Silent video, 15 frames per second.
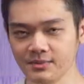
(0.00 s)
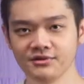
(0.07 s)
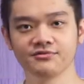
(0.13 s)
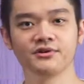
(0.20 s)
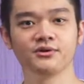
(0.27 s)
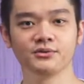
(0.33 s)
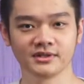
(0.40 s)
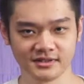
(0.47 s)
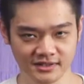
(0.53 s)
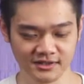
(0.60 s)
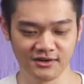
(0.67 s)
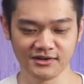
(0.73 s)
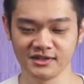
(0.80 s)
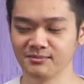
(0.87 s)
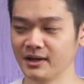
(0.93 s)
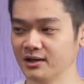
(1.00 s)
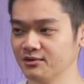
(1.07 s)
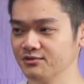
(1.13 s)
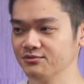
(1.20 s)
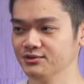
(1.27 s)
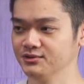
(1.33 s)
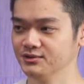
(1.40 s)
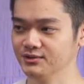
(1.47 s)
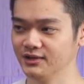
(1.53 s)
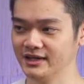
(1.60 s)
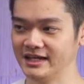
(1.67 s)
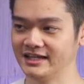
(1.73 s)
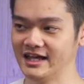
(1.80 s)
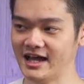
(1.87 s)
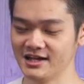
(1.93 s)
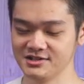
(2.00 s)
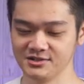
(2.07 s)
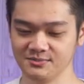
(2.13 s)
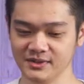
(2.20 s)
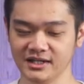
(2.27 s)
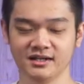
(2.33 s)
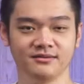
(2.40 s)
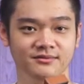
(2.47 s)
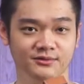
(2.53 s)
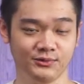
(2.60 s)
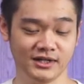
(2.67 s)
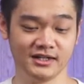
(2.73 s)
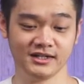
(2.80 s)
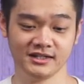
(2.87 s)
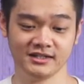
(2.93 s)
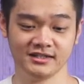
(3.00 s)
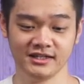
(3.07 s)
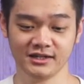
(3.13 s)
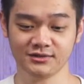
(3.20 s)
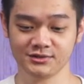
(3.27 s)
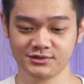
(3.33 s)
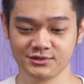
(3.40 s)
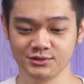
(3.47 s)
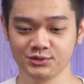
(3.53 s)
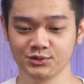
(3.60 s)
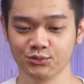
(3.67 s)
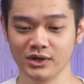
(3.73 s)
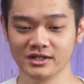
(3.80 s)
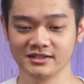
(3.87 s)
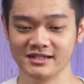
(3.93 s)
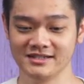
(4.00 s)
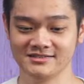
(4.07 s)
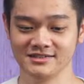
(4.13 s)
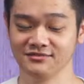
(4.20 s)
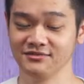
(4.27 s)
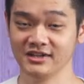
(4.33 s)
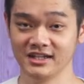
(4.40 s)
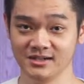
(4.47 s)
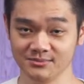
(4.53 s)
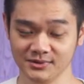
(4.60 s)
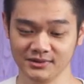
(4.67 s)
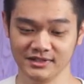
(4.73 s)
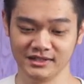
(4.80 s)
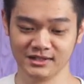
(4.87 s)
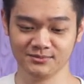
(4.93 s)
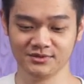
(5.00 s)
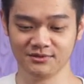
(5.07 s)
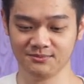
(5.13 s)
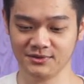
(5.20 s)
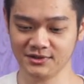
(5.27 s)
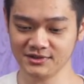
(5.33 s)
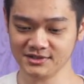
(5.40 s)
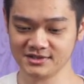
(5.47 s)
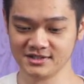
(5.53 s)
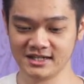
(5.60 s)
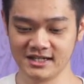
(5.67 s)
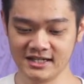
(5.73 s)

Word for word: before we turn on the microphone to look at the RGB, we wanna take you through what is available in terms of ports.